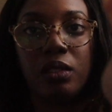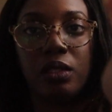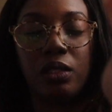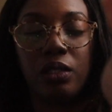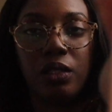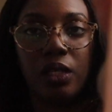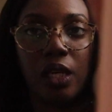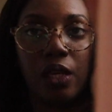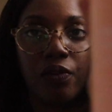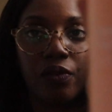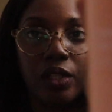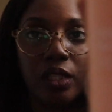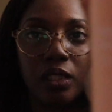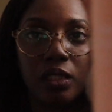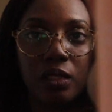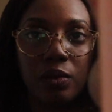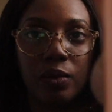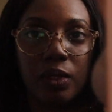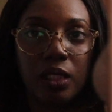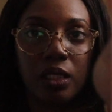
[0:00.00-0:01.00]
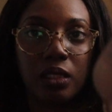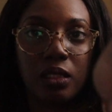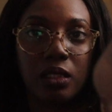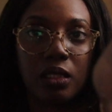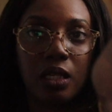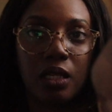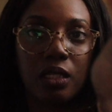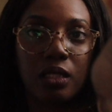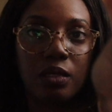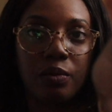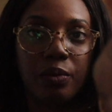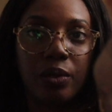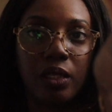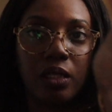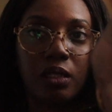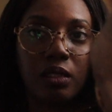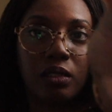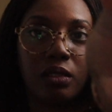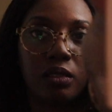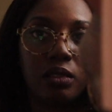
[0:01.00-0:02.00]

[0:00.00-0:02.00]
You can't really see what that says, but